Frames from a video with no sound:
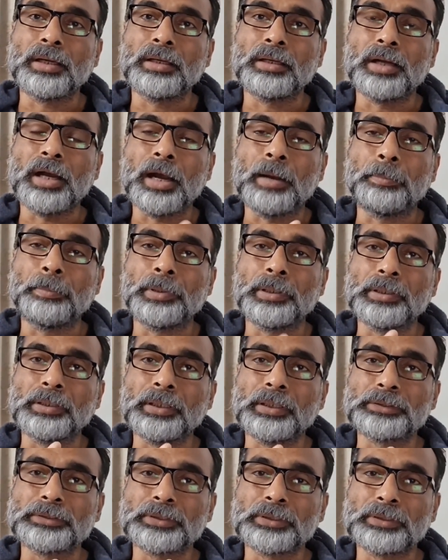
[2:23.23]

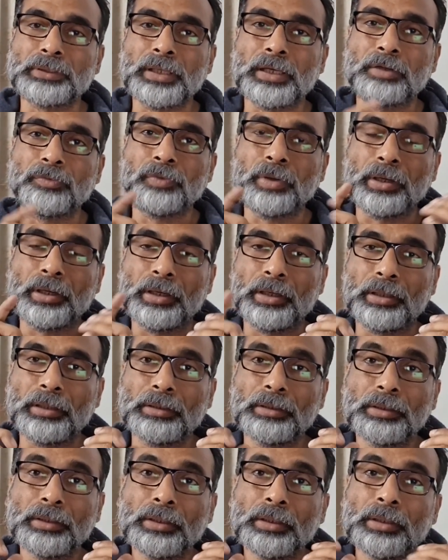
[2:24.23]
application, that when
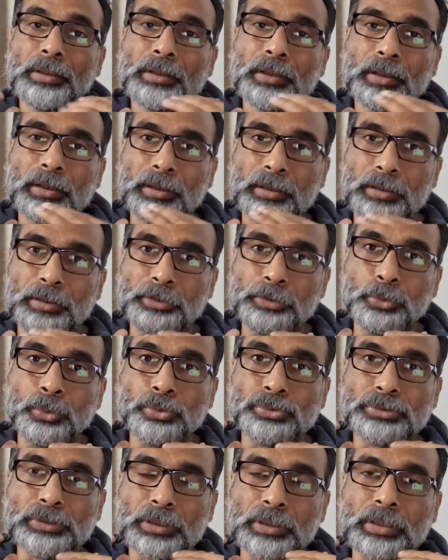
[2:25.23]
a
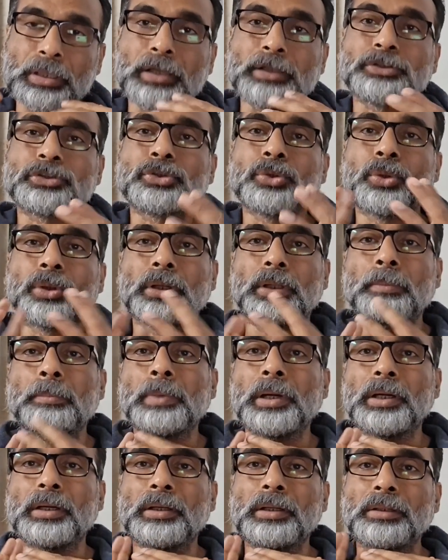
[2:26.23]
user clicks on a
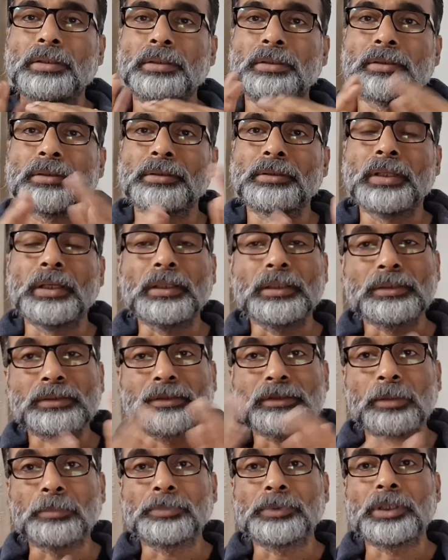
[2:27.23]
button, then
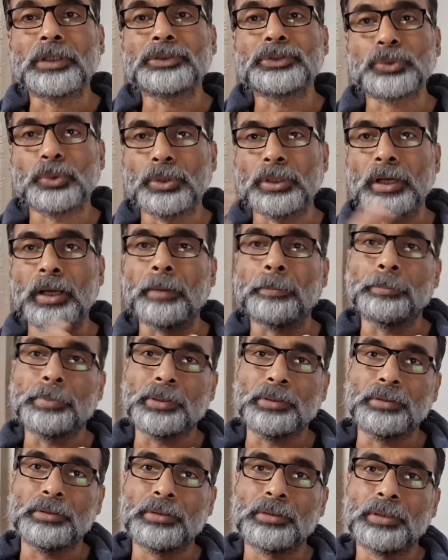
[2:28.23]
something should
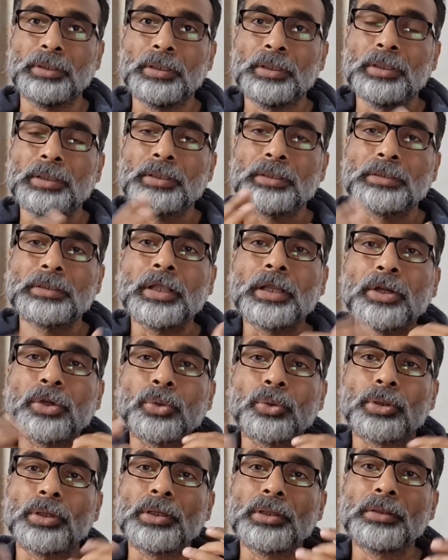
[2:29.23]
happen. Then
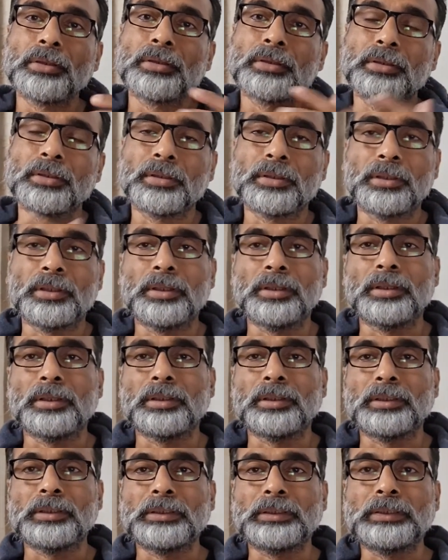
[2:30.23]
only
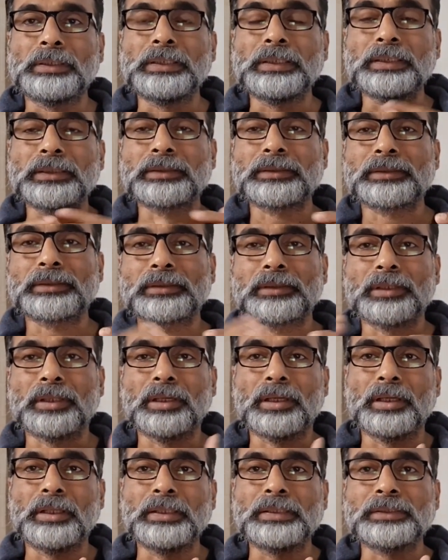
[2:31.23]
these
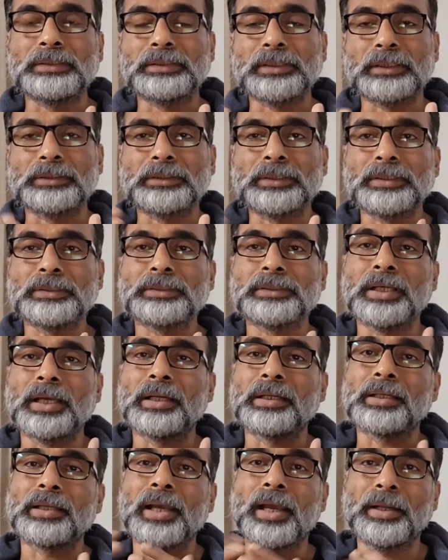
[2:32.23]
instructions
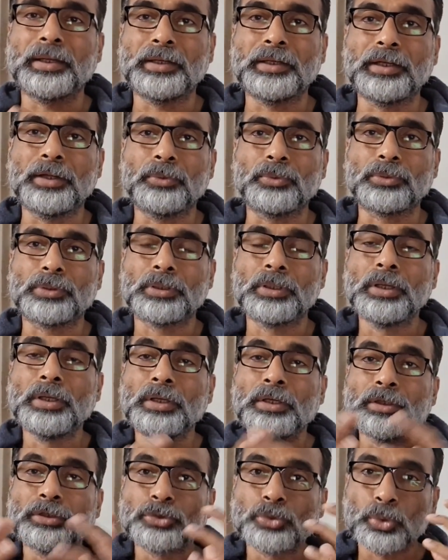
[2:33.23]
are carried out.
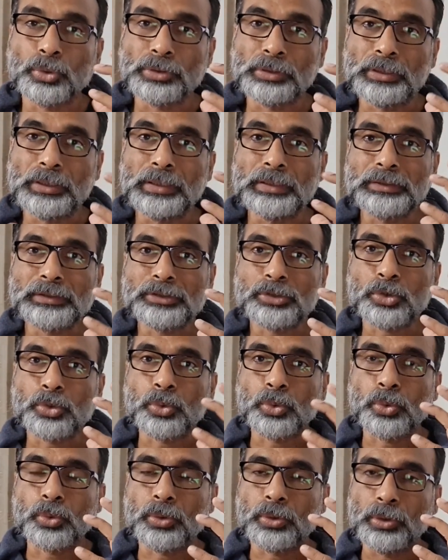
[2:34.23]
So these
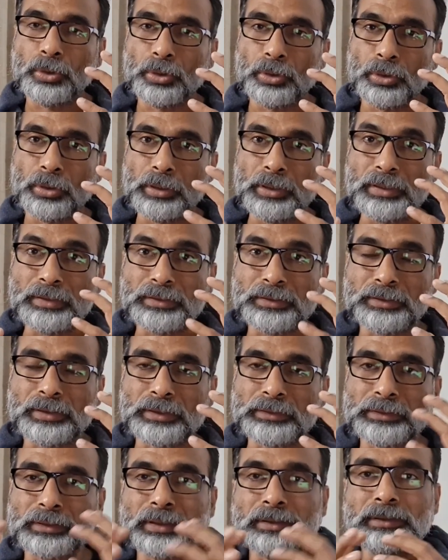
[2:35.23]

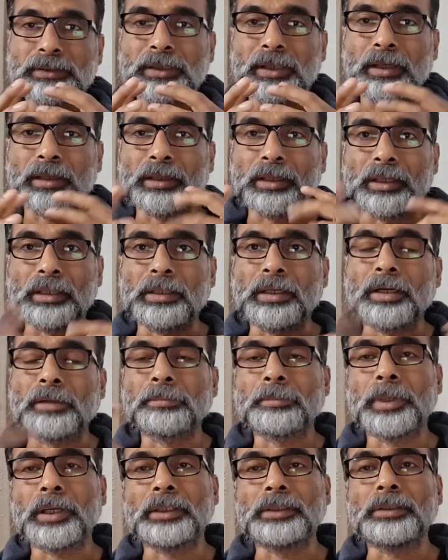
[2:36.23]
instructions are
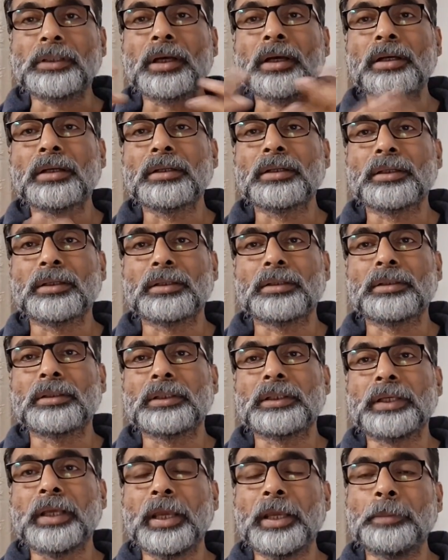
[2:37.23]
written by the
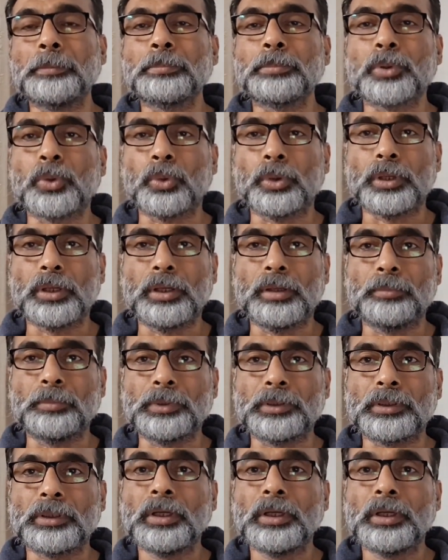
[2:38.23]
game program.